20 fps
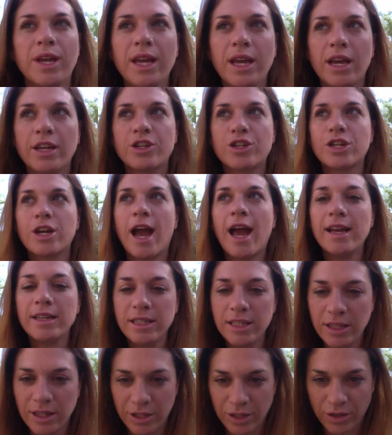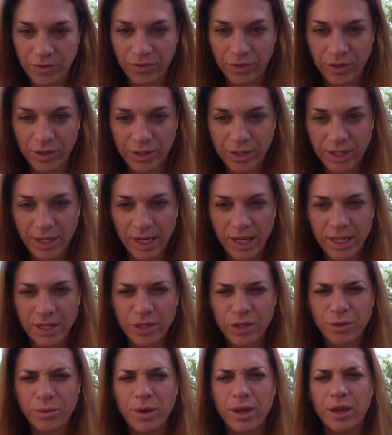attracting the diversity
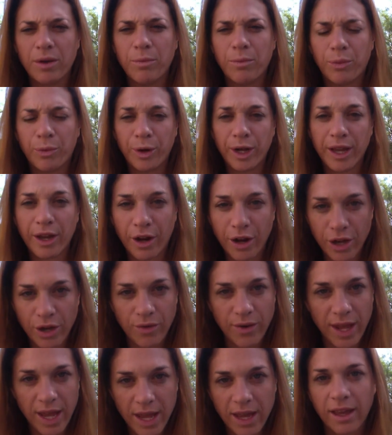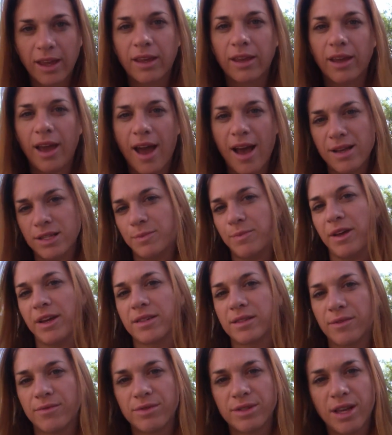so we can bring our unique
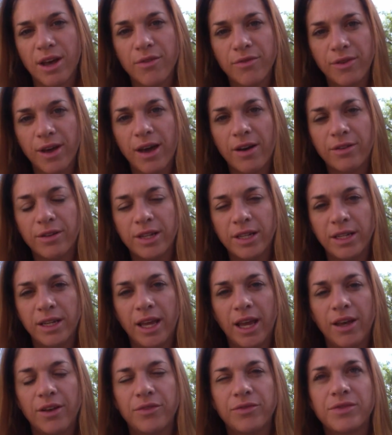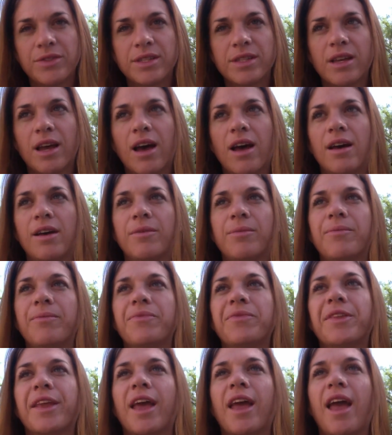aspects of self out in gifts,
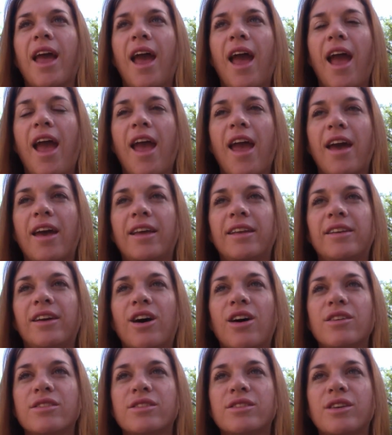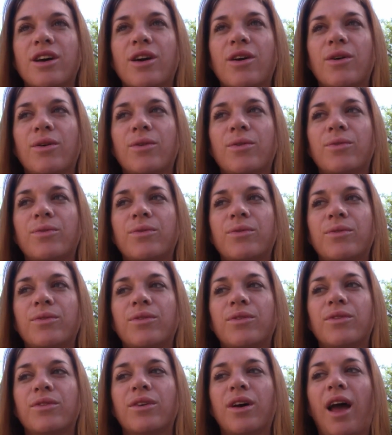and also
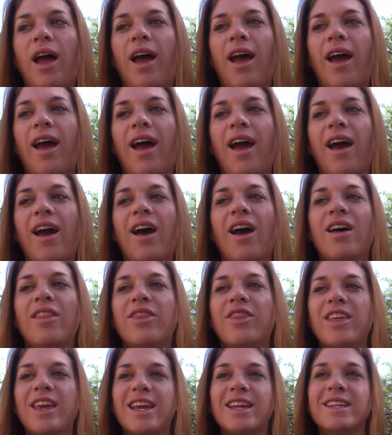the